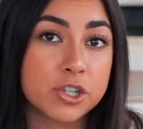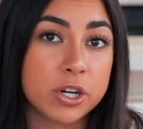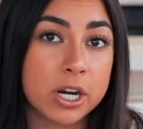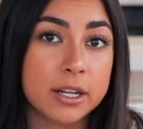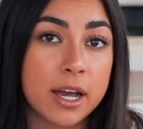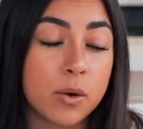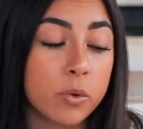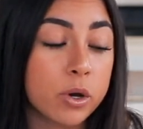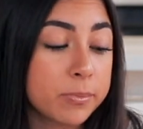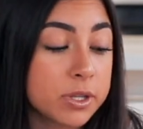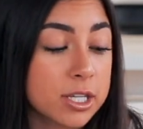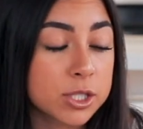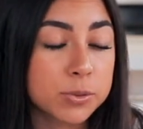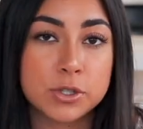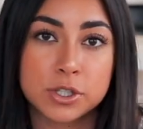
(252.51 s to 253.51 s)
trying that one, but
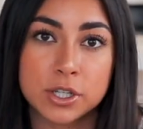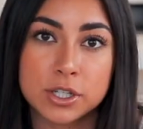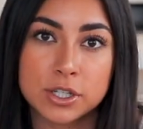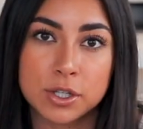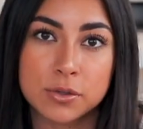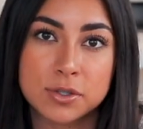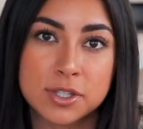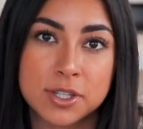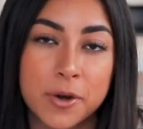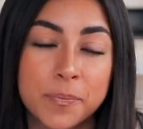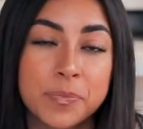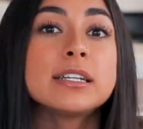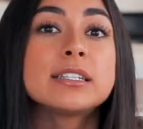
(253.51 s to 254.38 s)
this one's good too. So